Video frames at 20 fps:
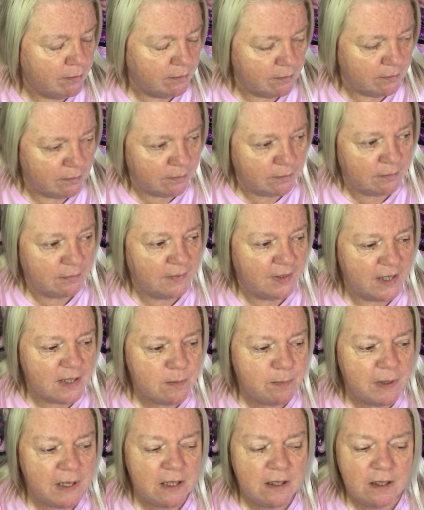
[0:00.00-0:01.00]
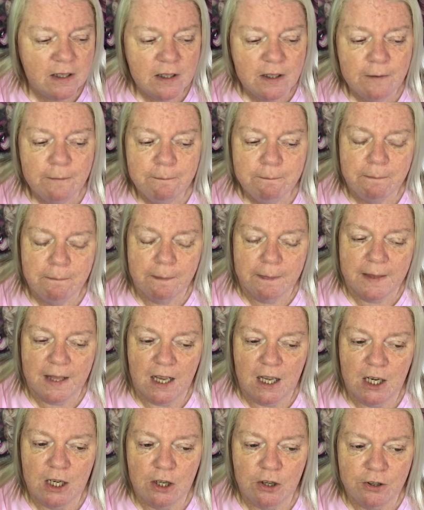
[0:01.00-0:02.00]
There's been
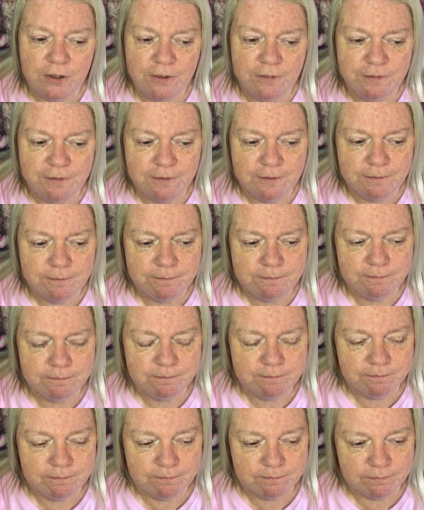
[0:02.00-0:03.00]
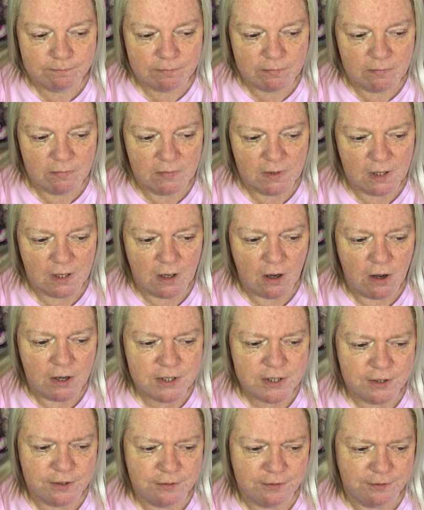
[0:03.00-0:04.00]
a lot of kind
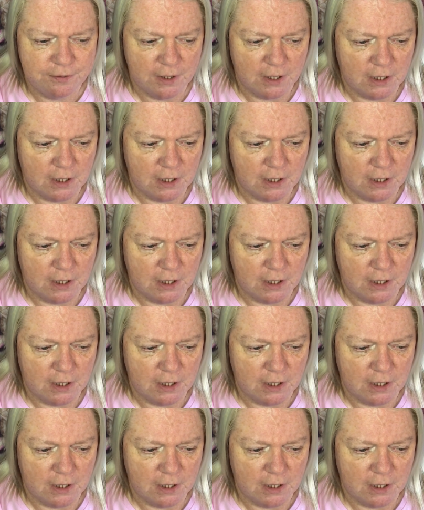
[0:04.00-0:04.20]
of